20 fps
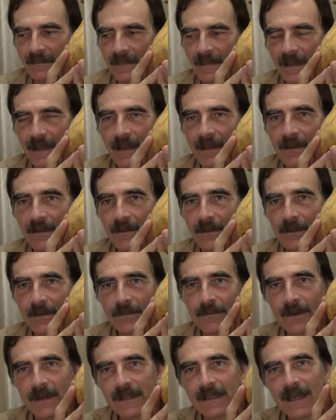he sort of
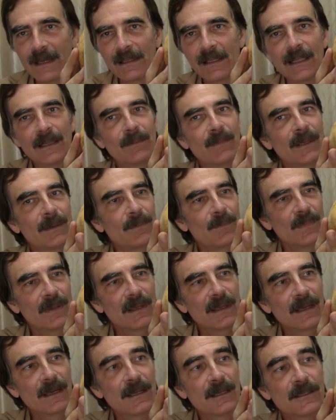freaked out a little bit
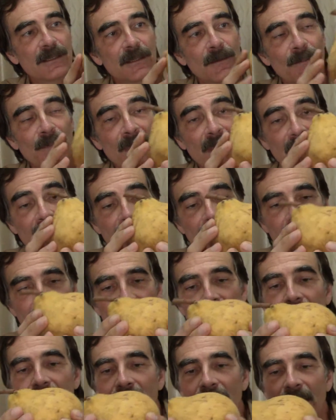because
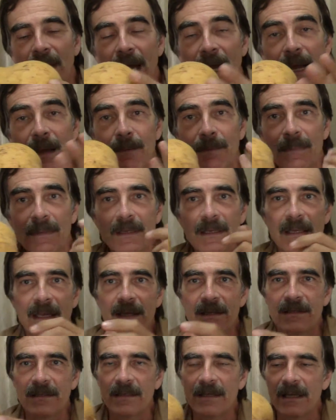I'm
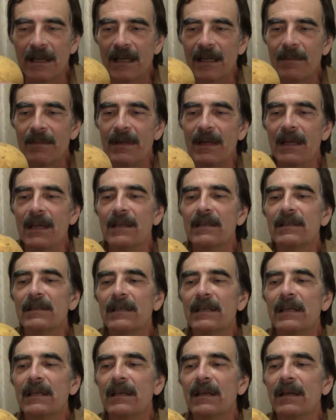guessing it can be
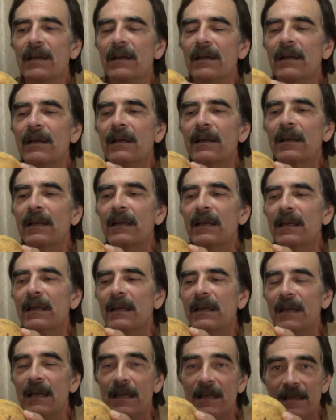easily
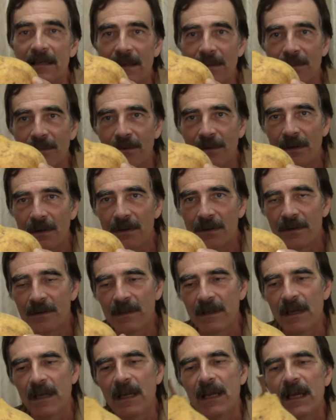bruised.
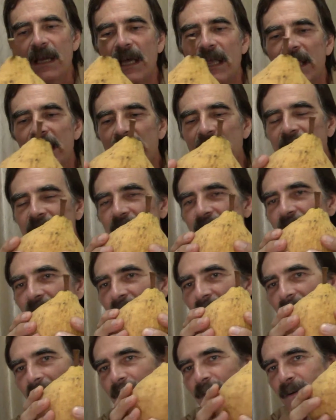This is
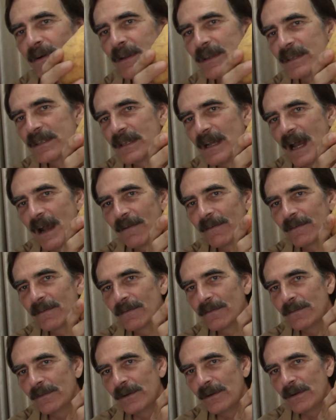not a very soft
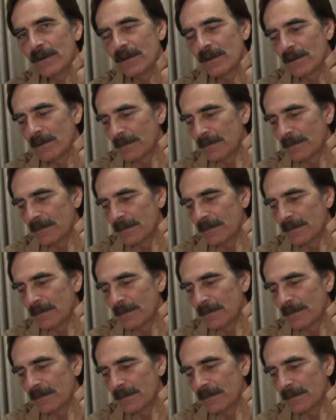fruit